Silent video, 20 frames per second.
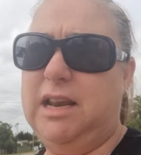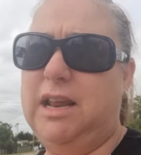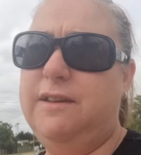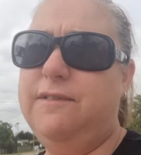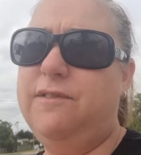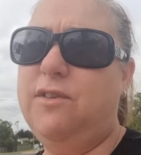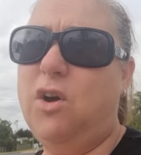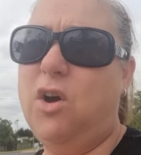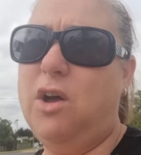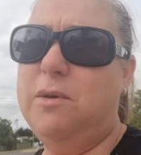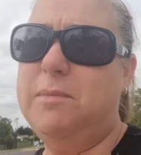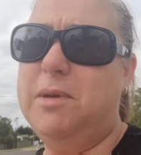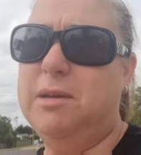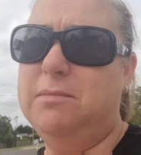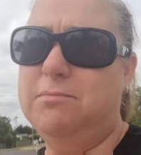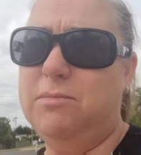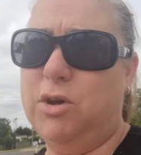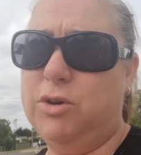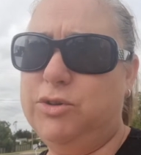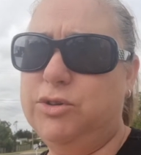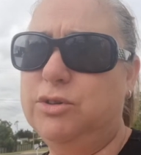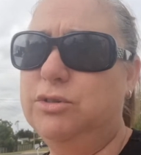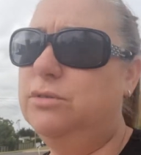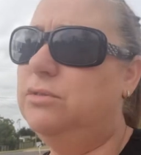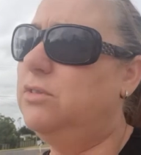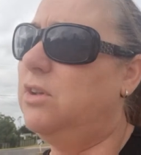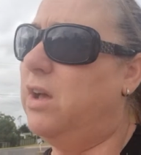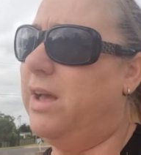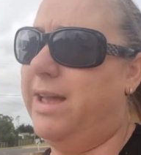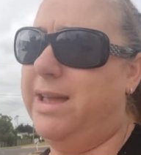If I'm
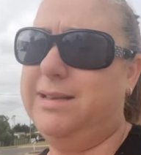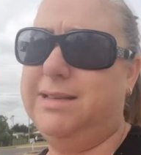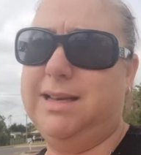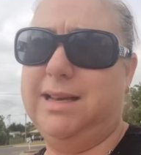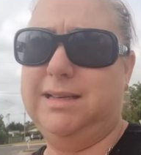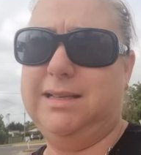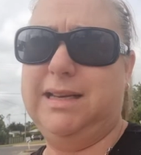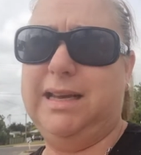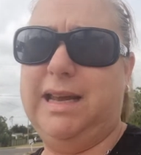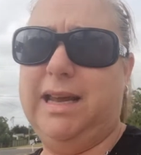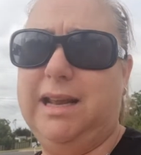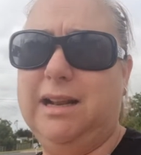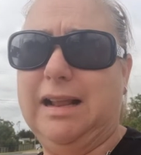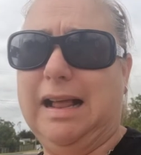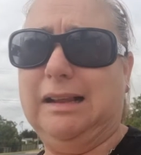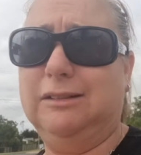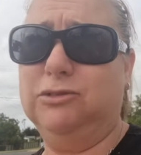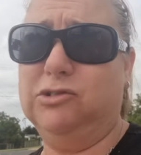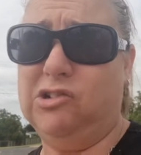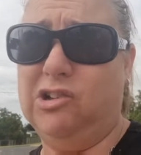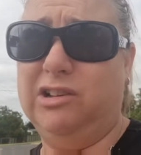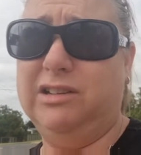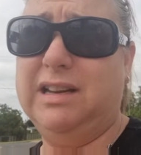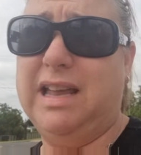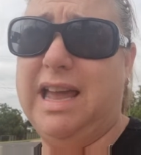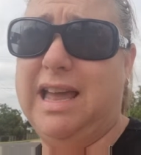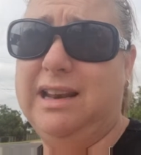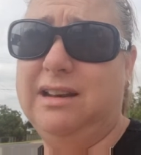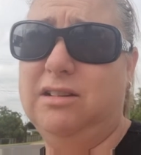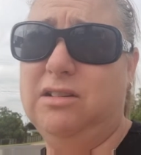emotional, I tend to eat a lot,
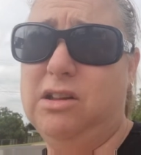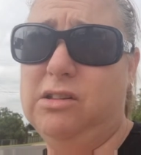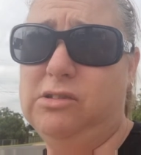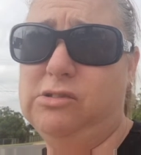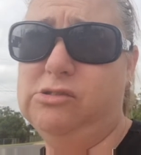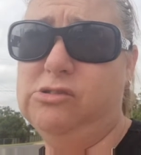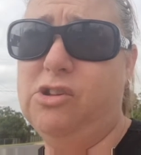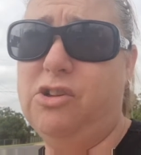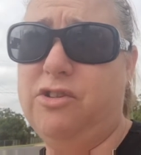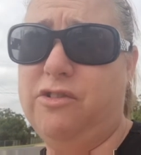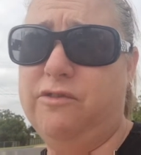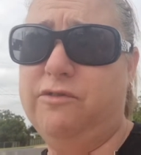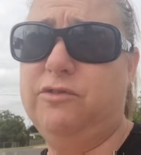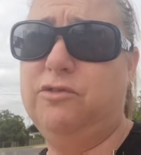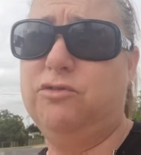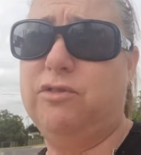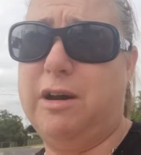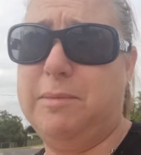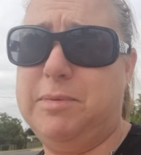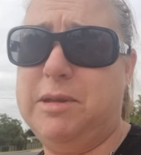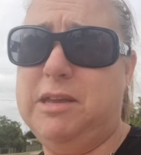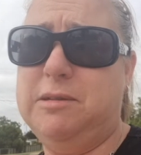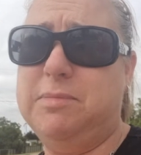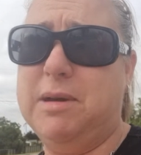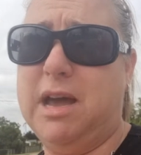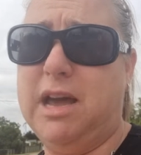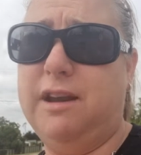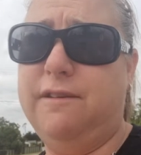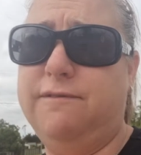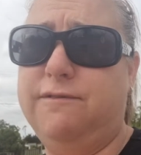and a lot of crappy
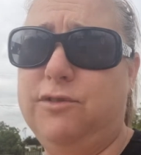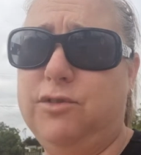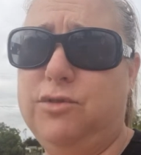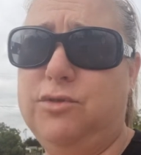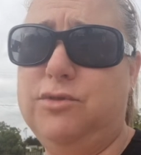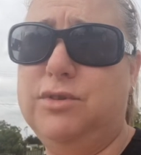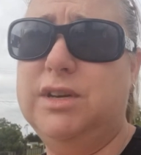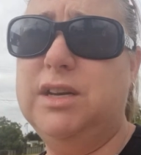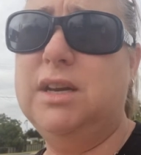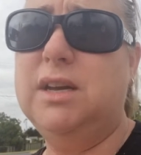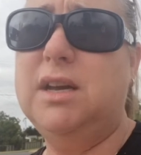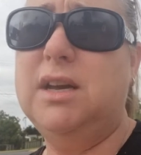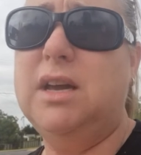bad food.